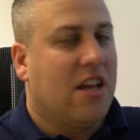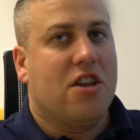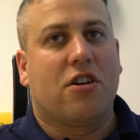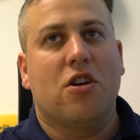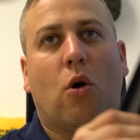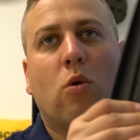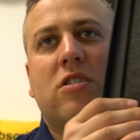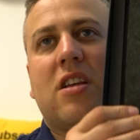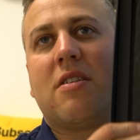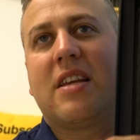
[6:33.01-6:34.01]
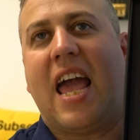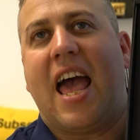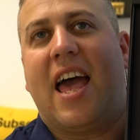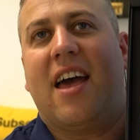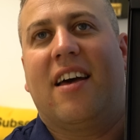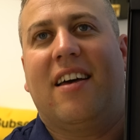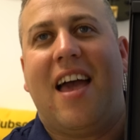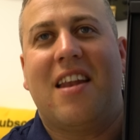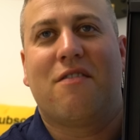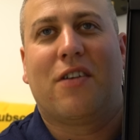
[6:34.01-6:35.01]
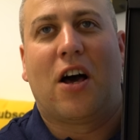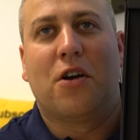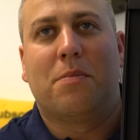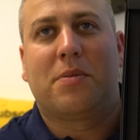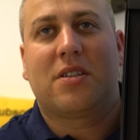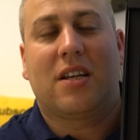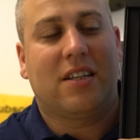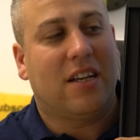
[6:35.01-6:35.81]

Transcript: you can also get envelopes,